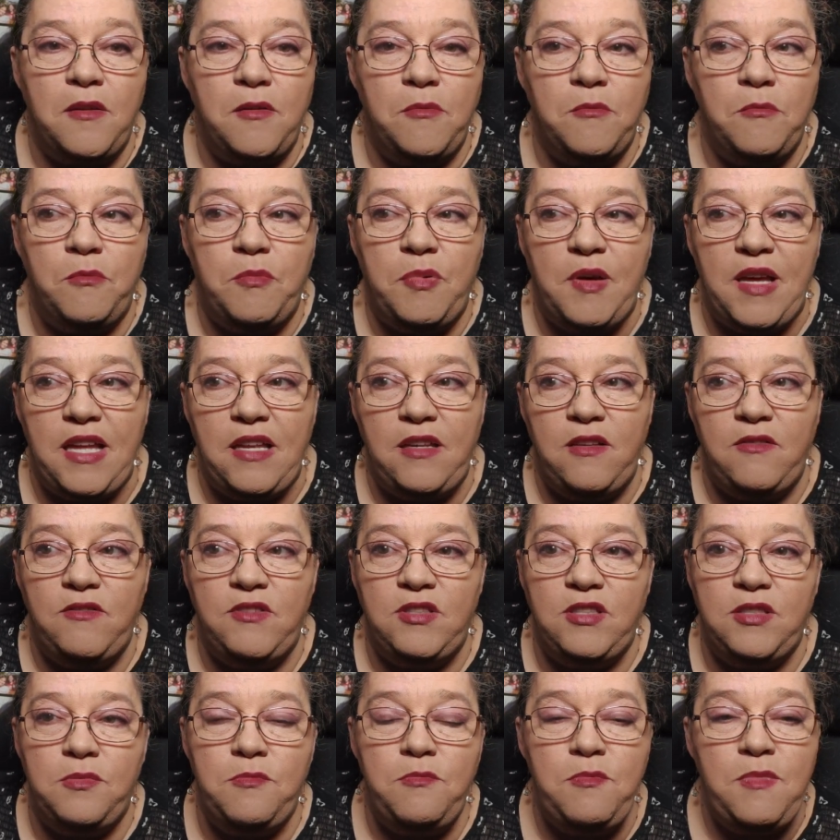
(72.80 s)
But
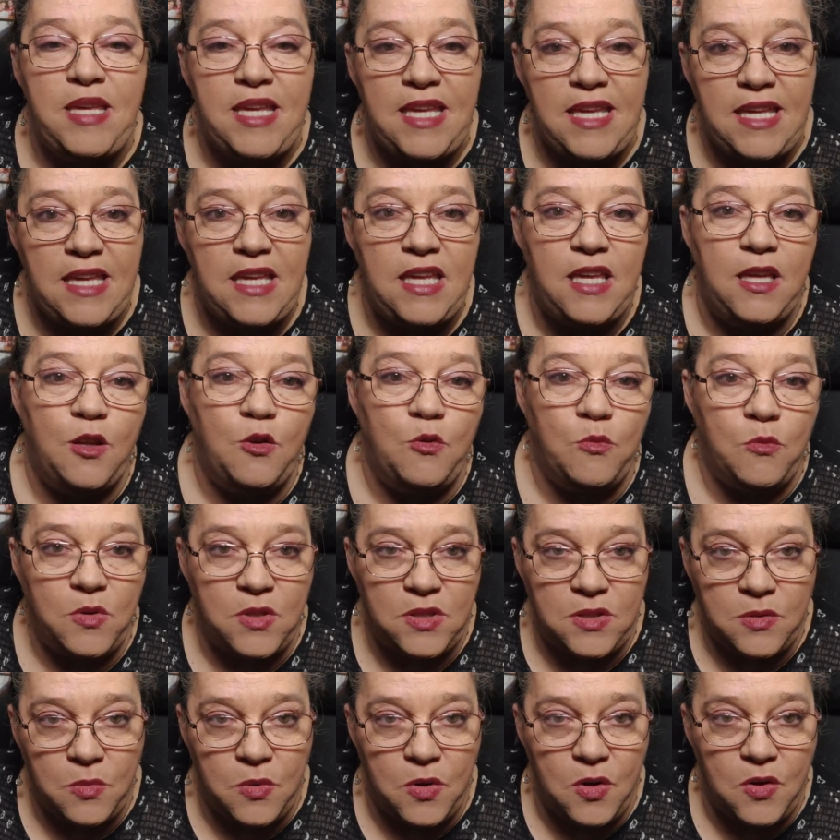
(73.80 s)
to me, it
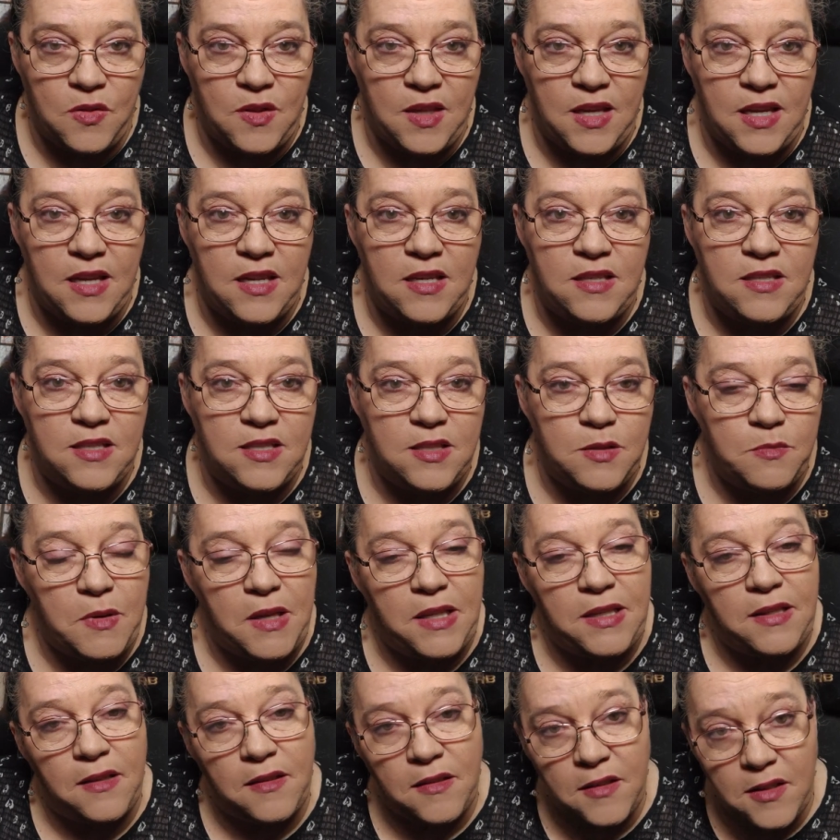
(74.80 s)
was worth it to
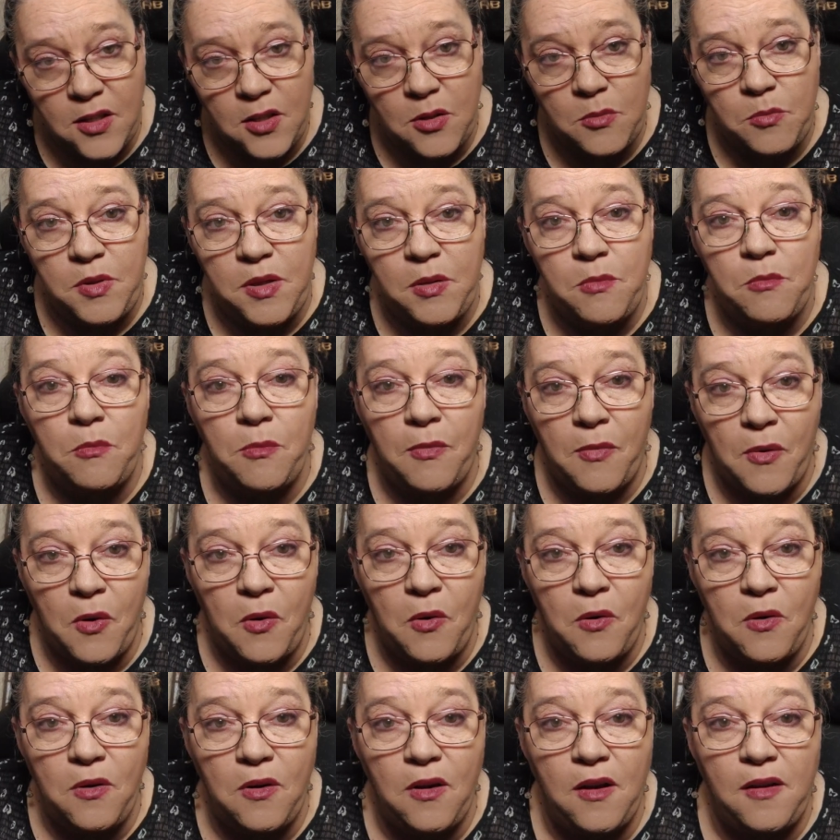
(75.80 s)
spend a little bit
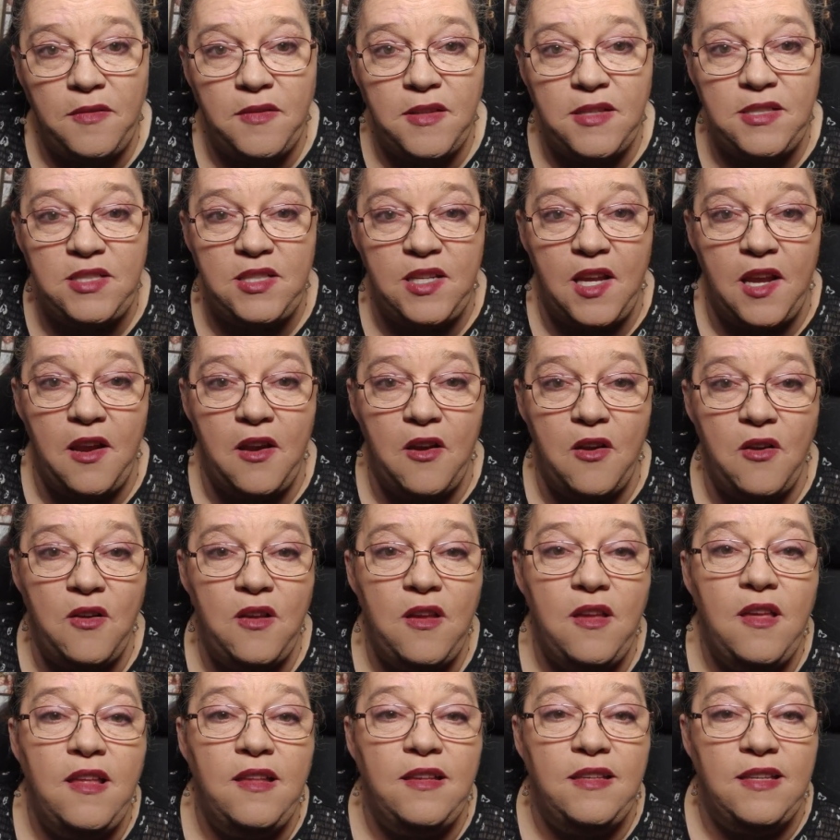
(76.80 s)
more on the chair
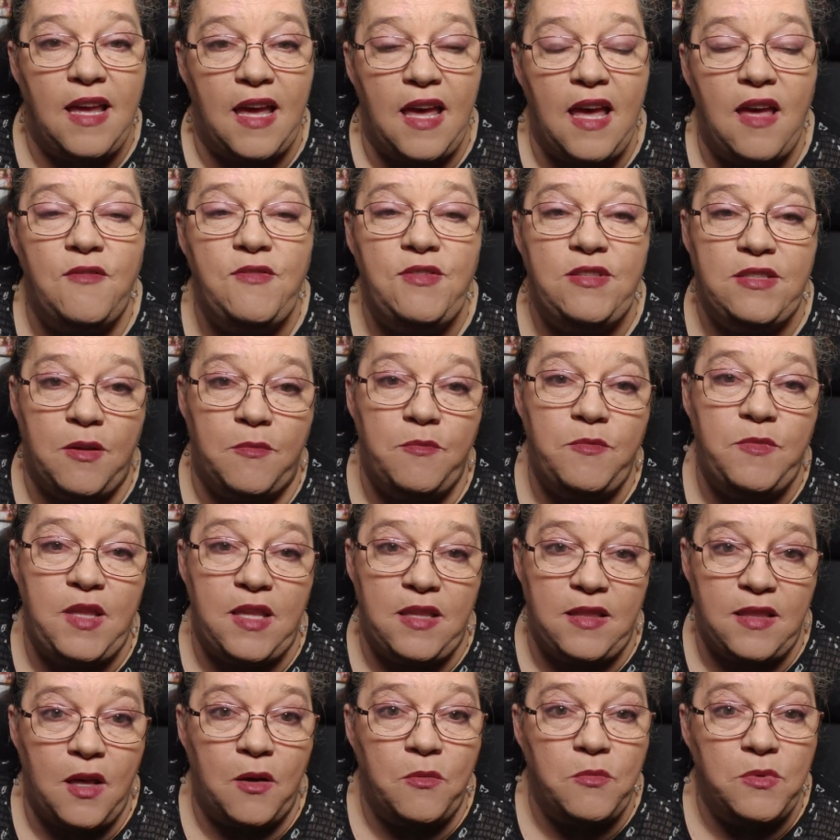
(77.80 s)
to have
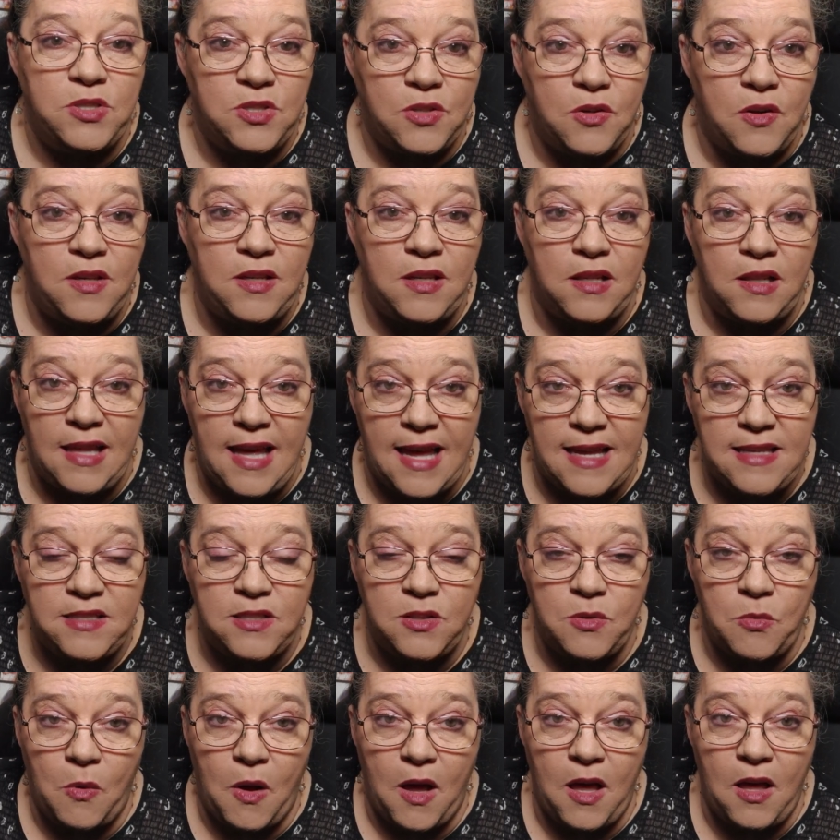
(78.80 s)
something that was going to
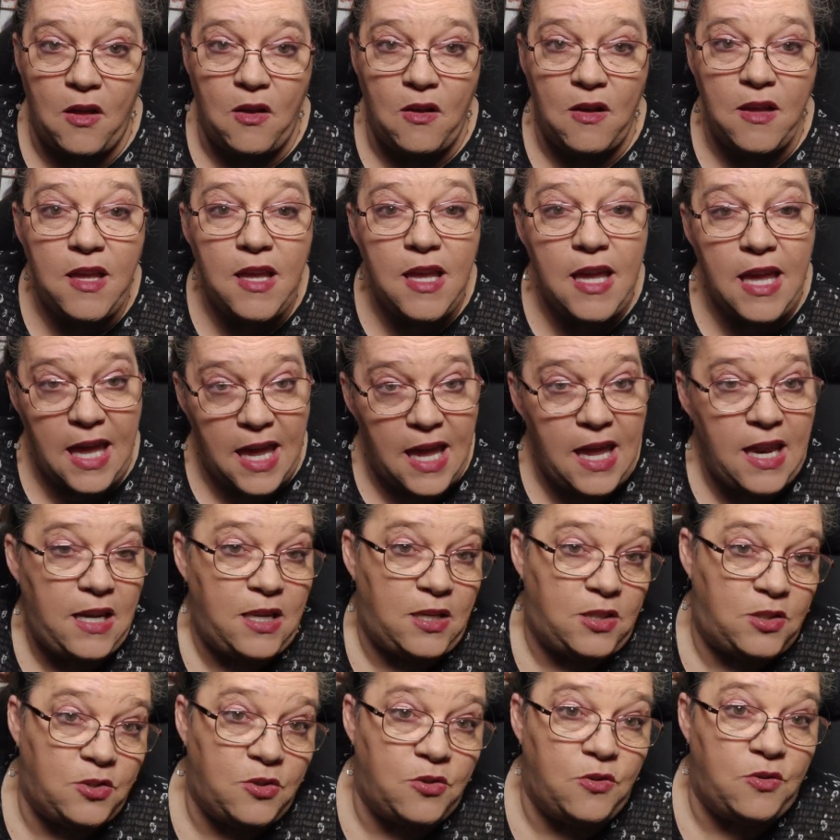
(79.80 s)
last a while. And
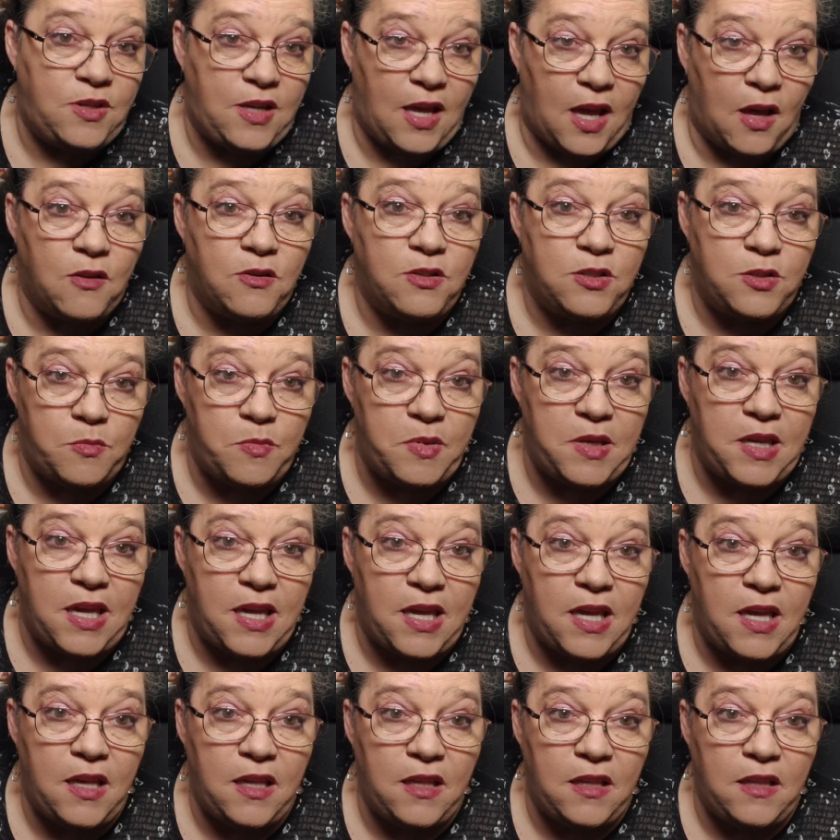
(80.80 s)
it turned out to
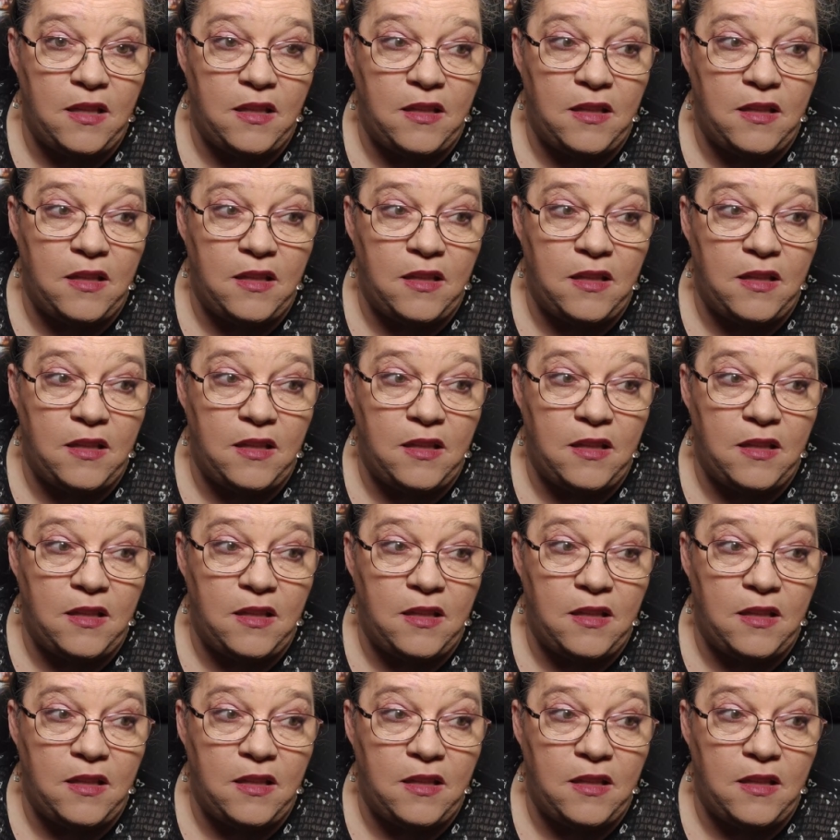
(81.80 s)
be